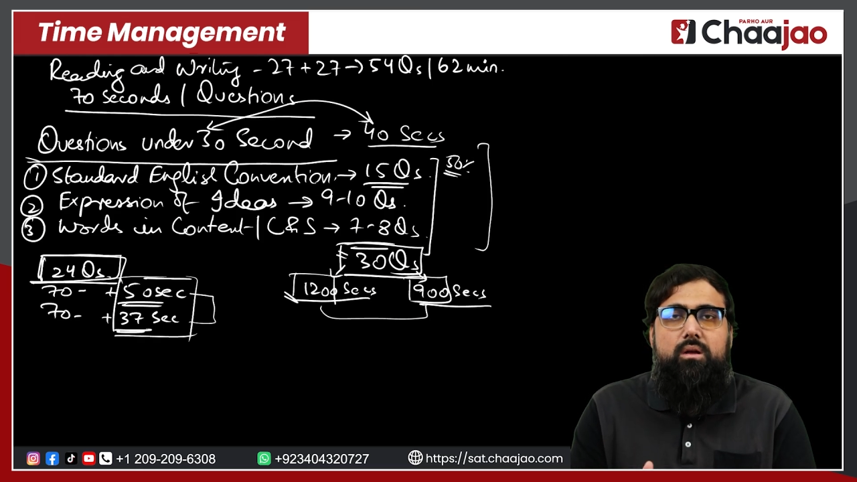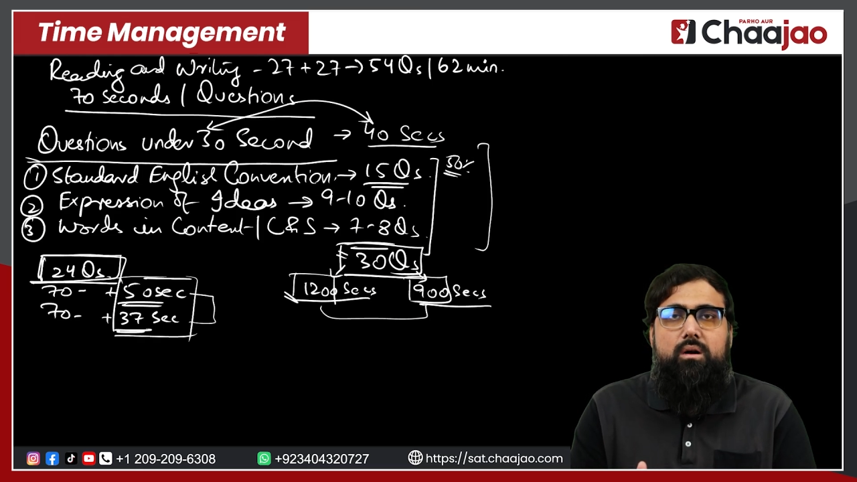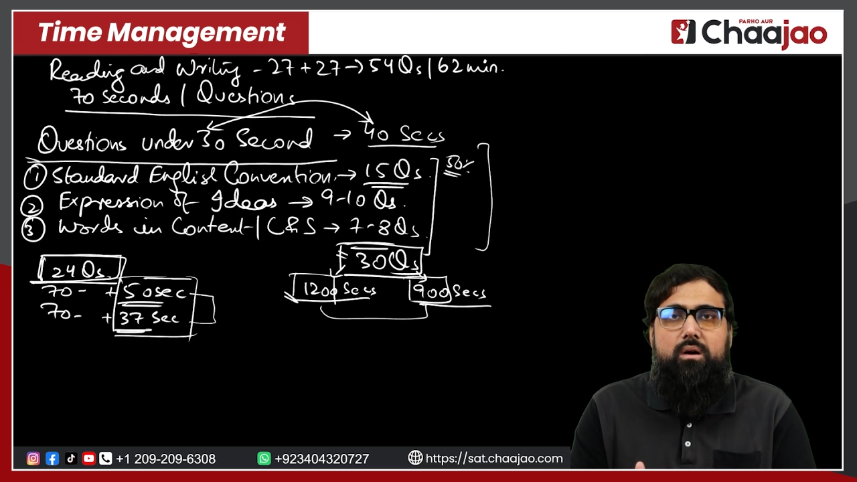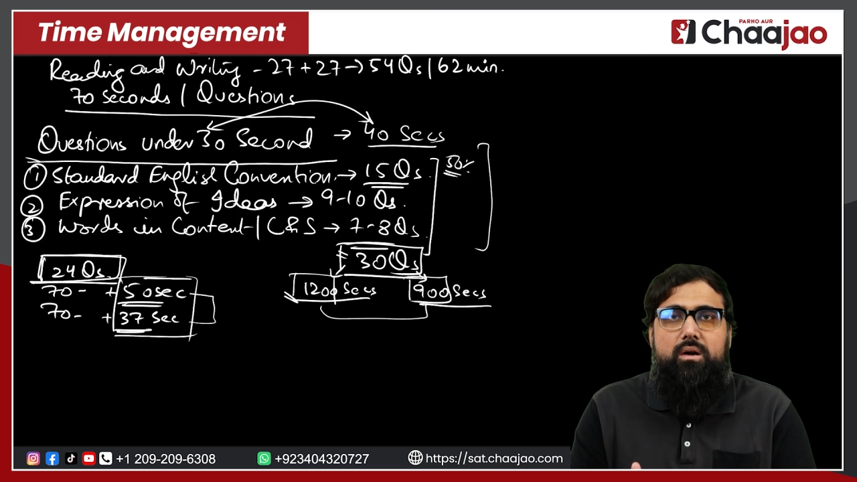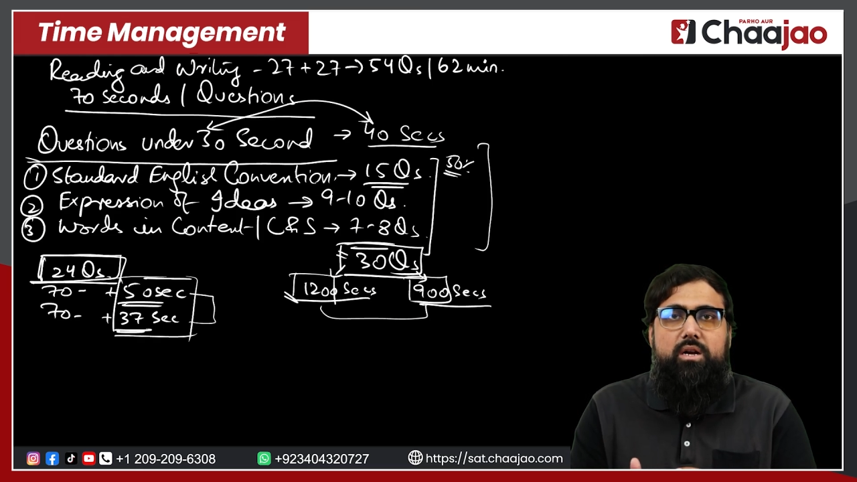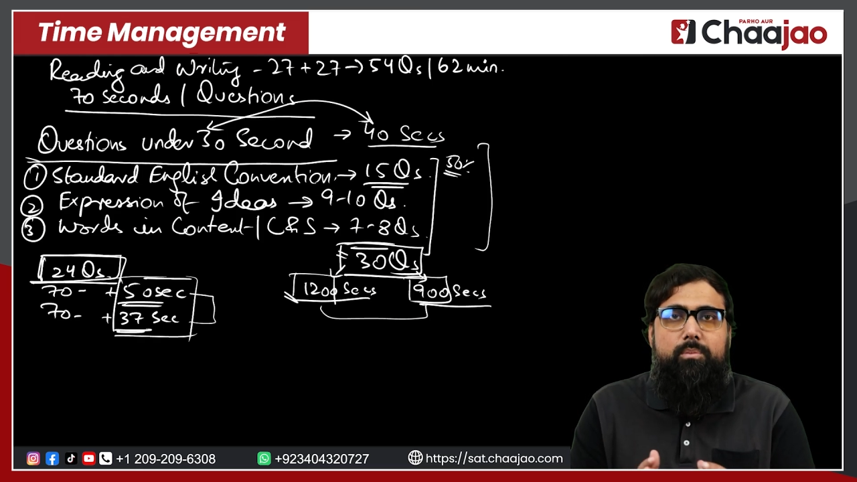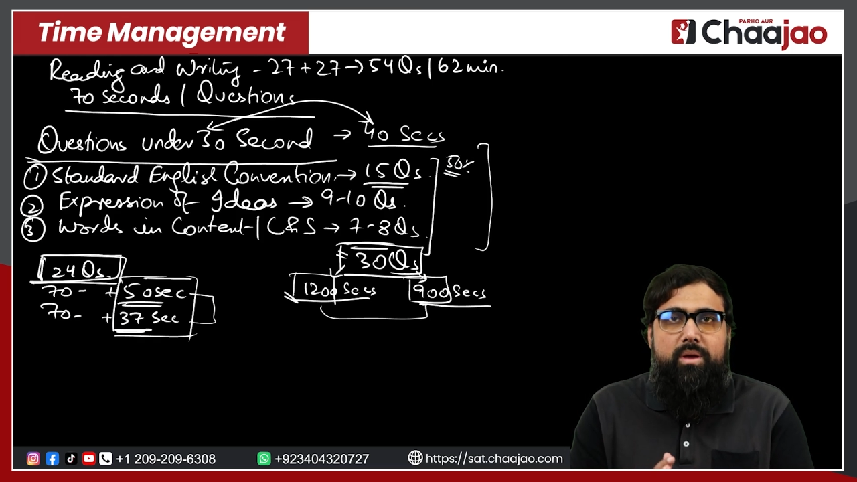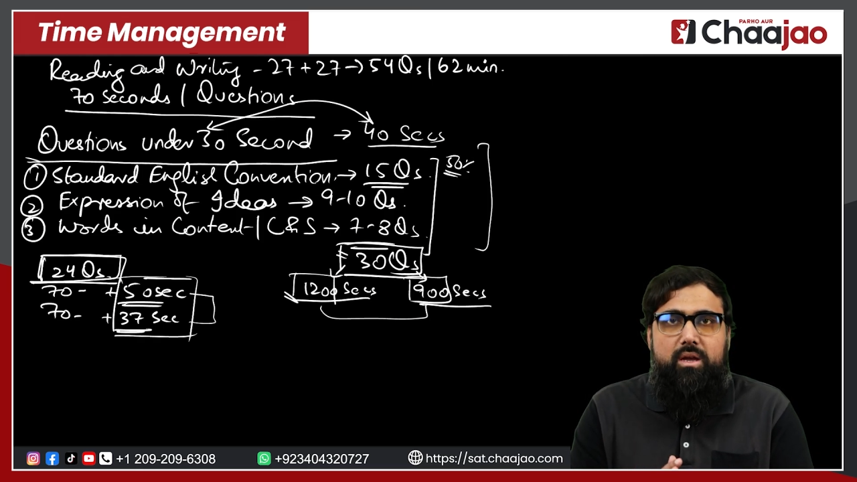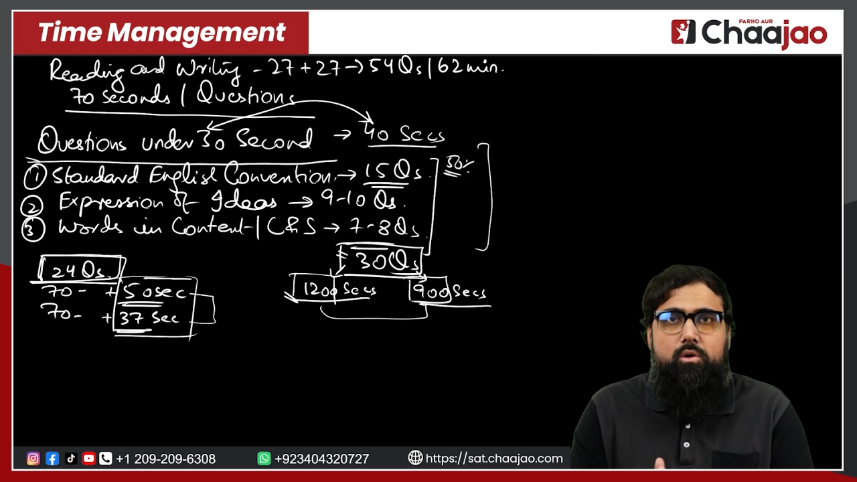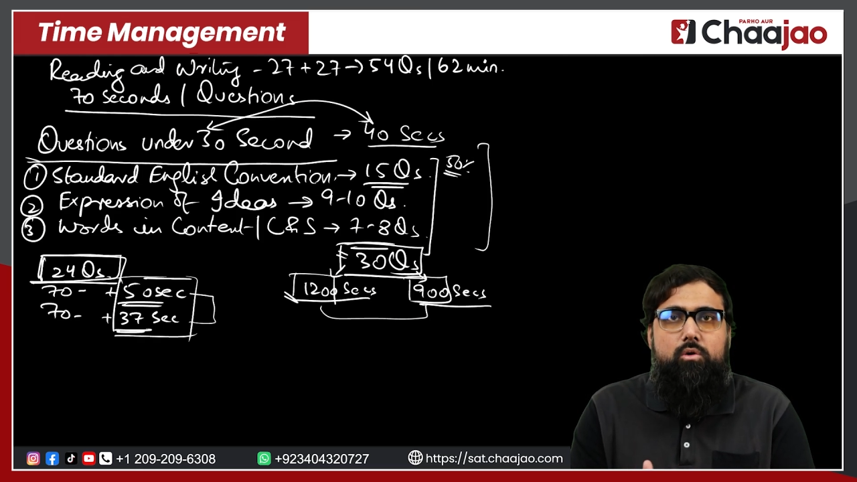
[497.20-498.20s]
It
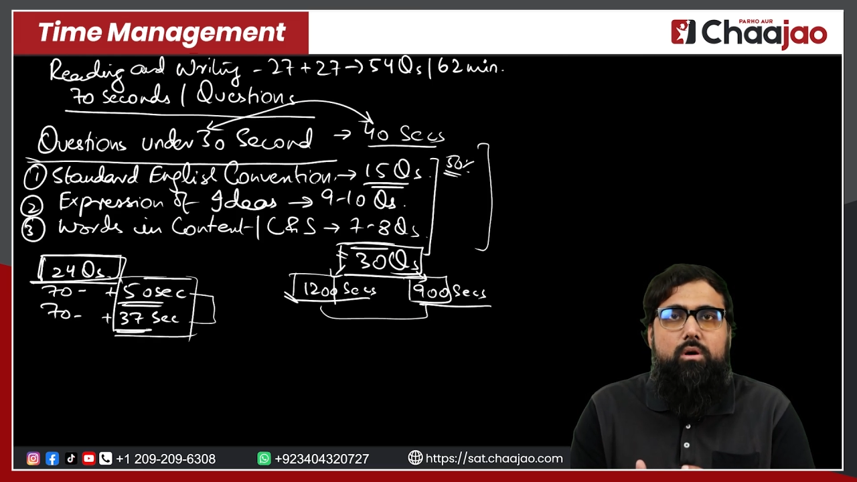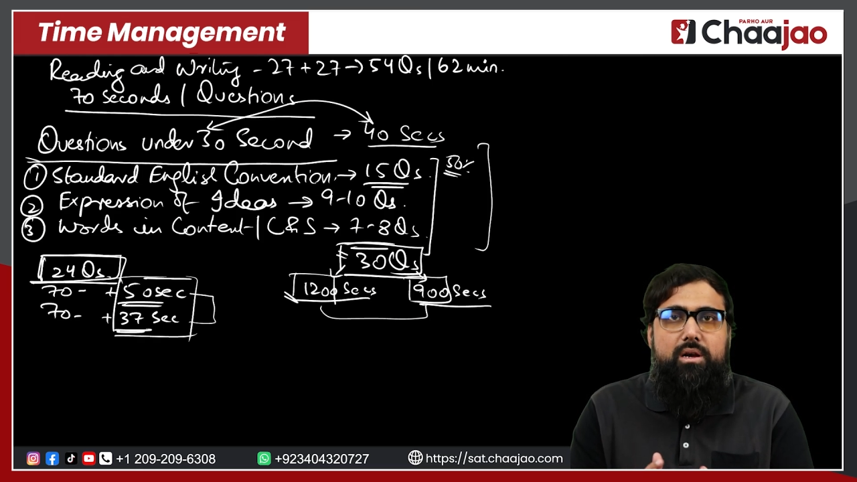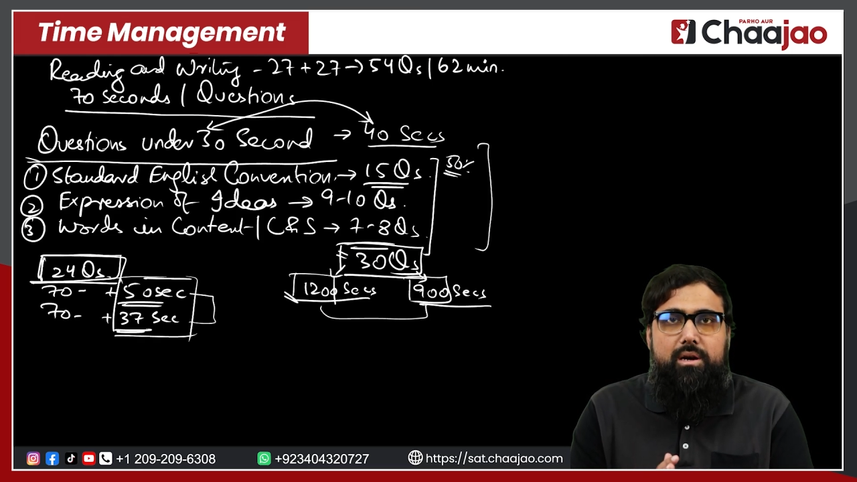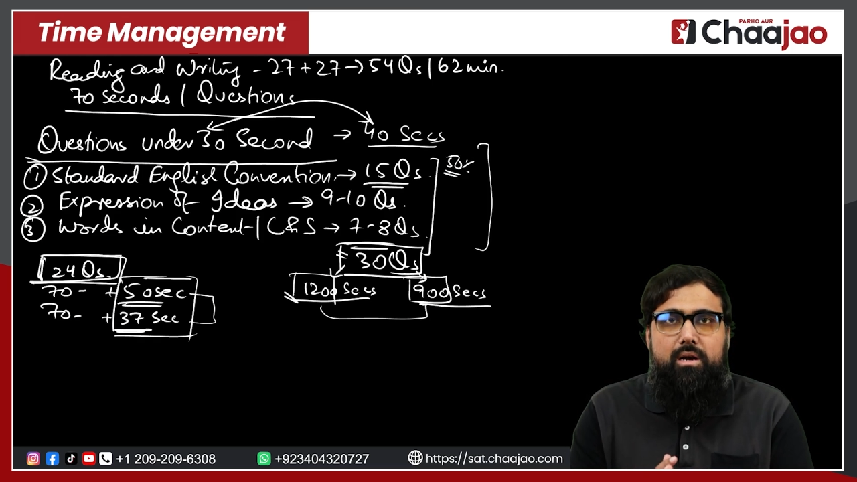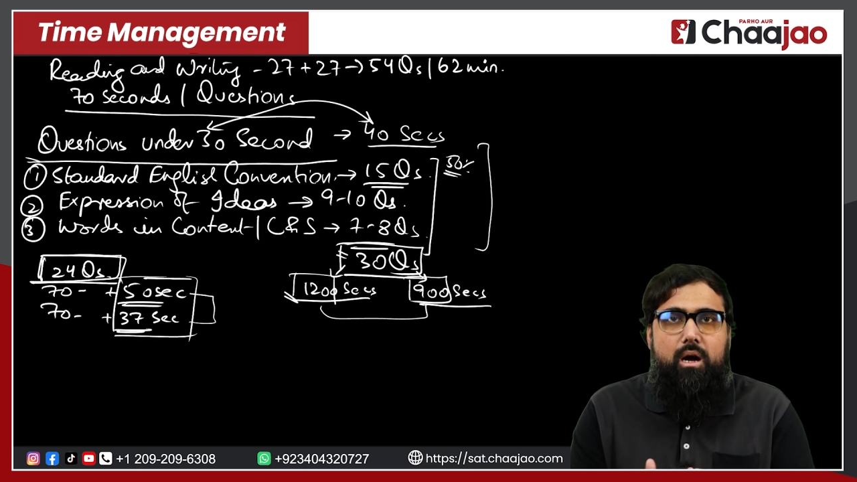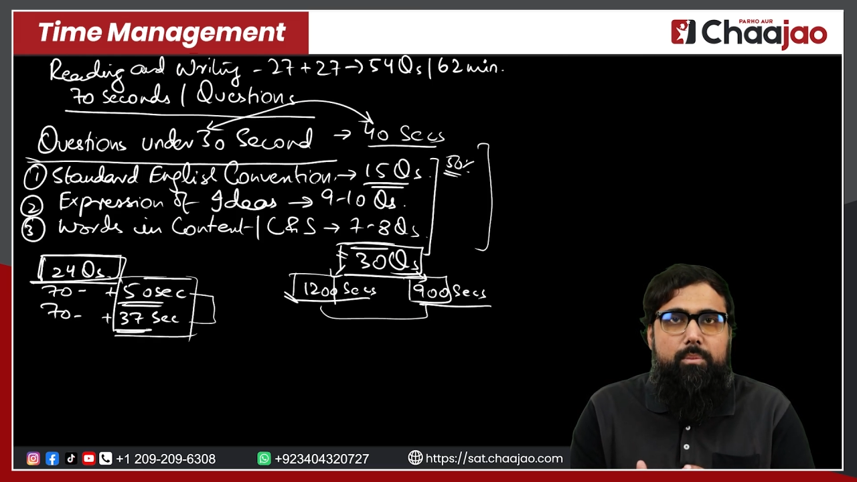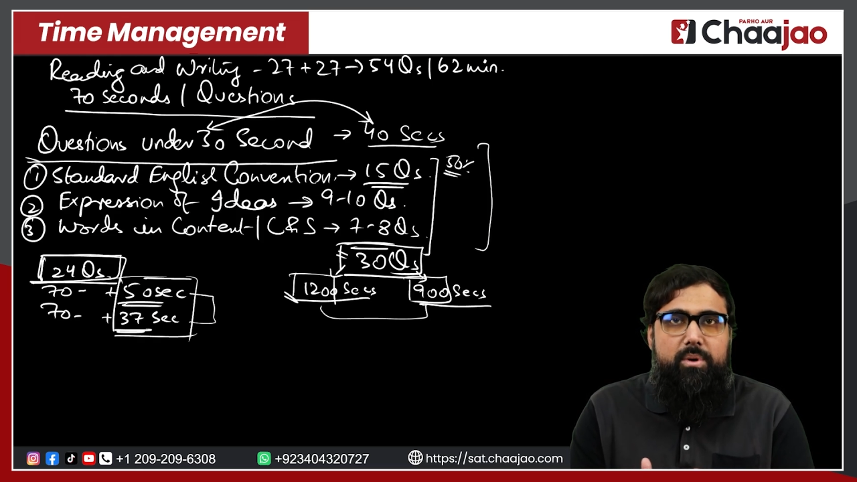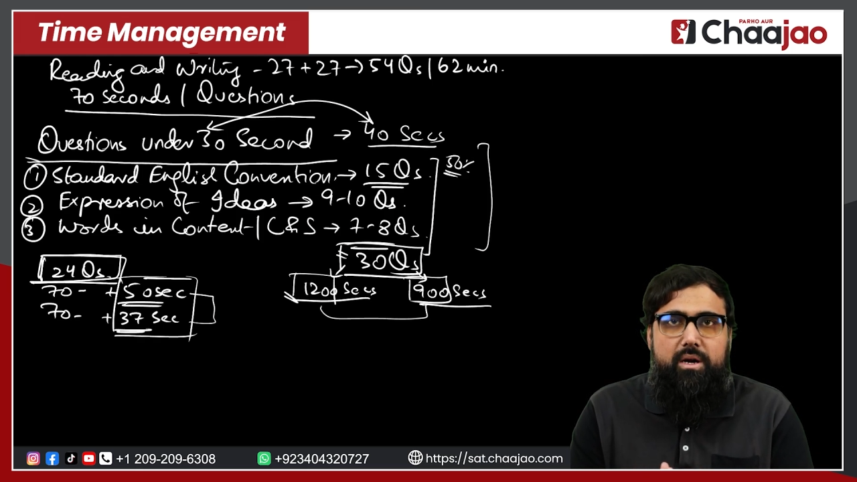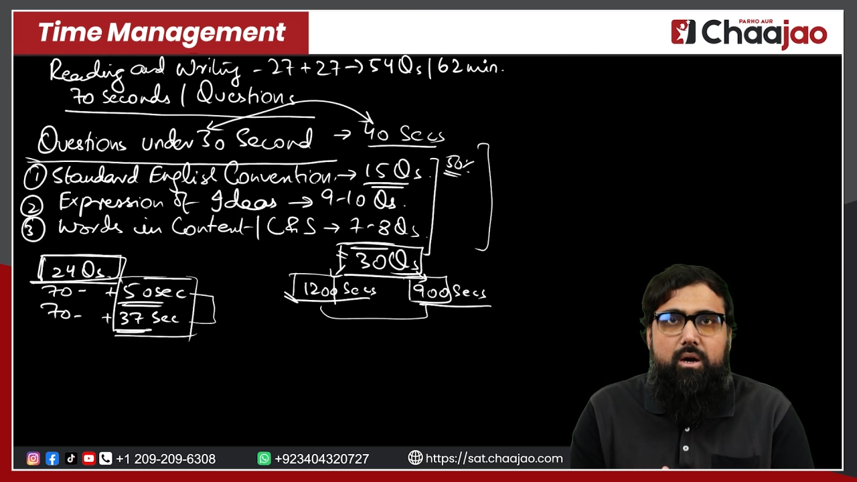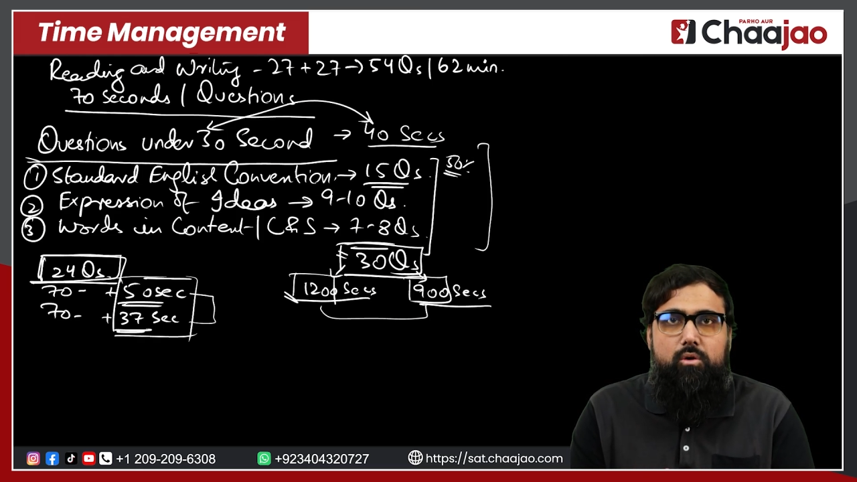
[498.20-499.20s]
may go a little up
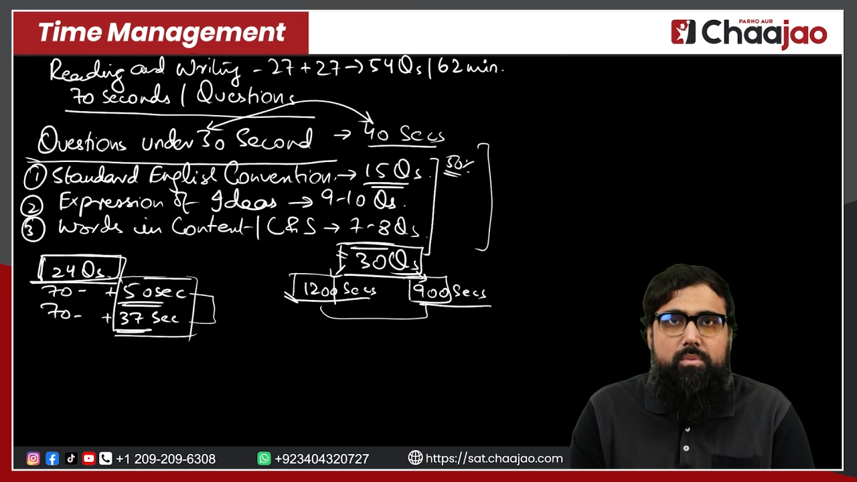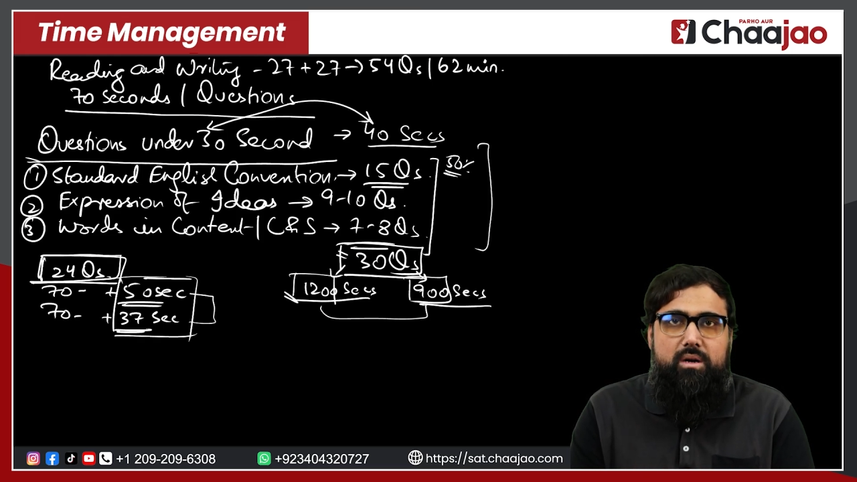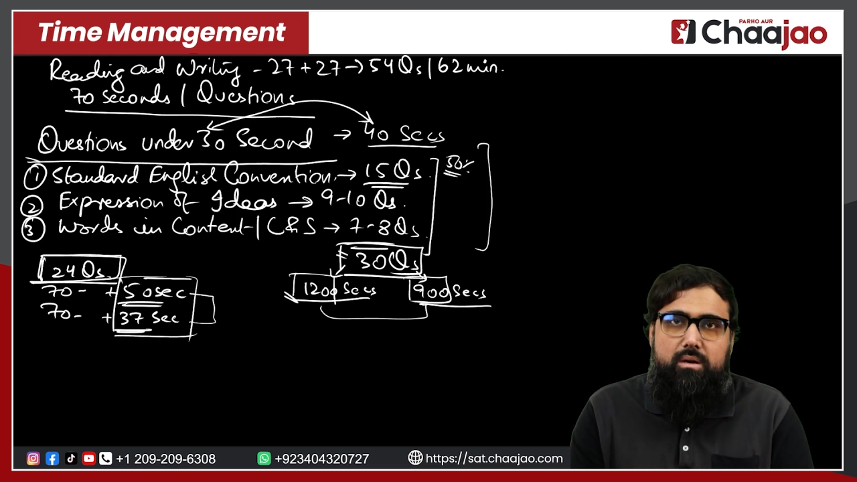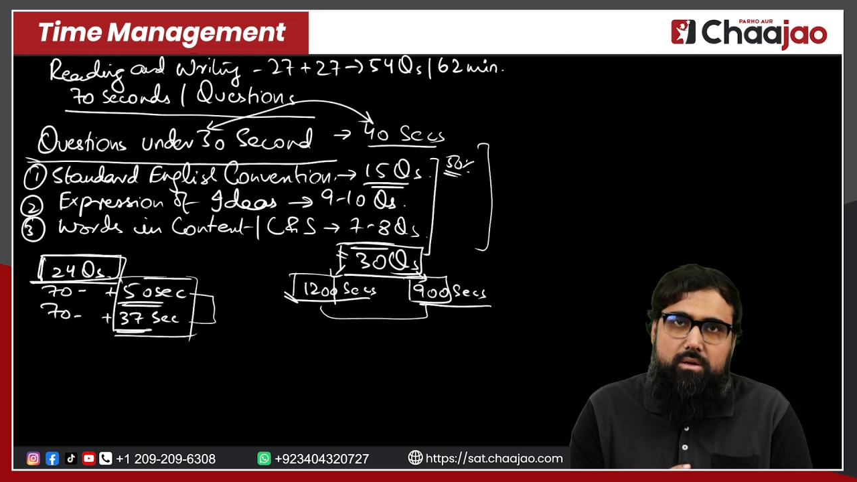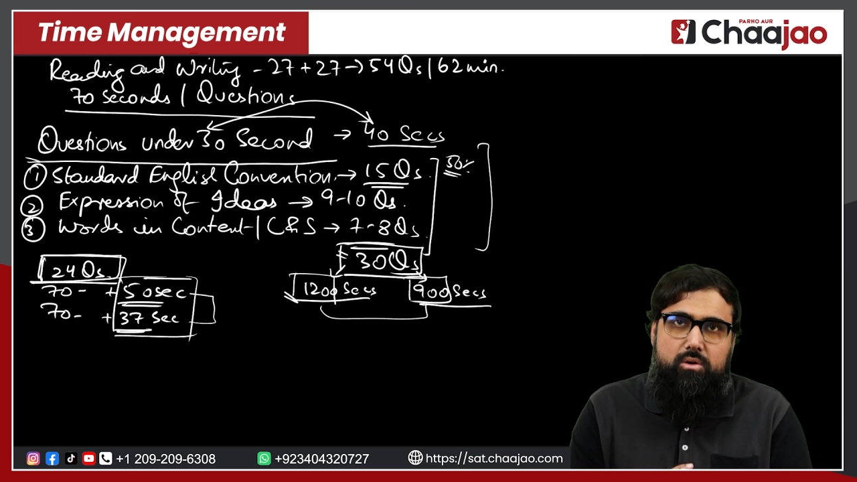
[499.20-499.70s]
and down, but